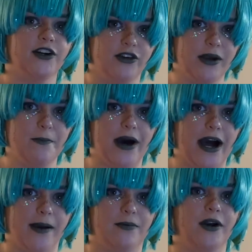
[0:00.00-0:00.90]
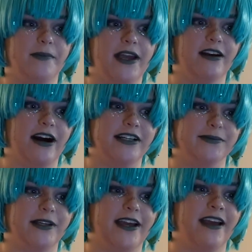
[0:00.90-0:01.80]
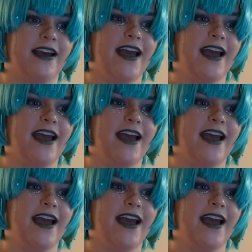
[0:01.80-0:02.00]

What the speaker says: you can buy pre-made cosplay,